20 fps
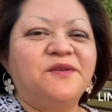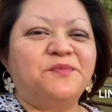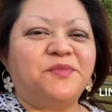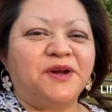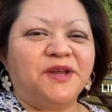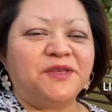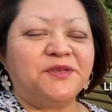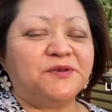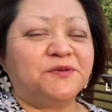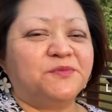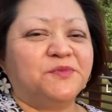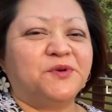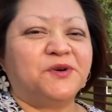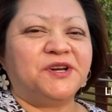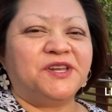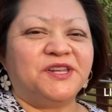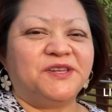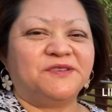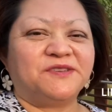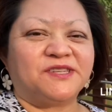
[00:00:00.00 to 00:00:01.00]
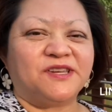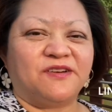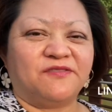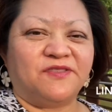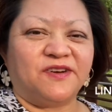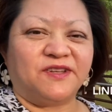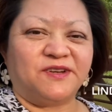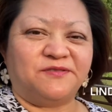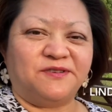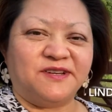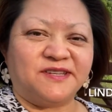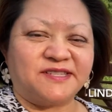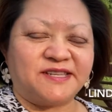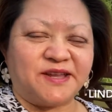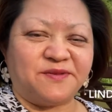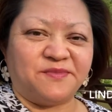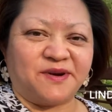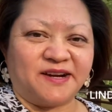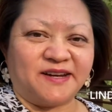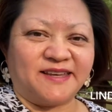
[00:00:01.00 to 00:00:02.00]
bringing you more news from the real
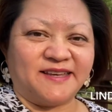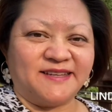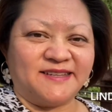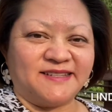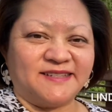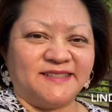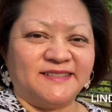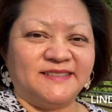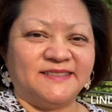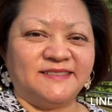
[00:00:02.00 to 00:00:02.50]
estate market.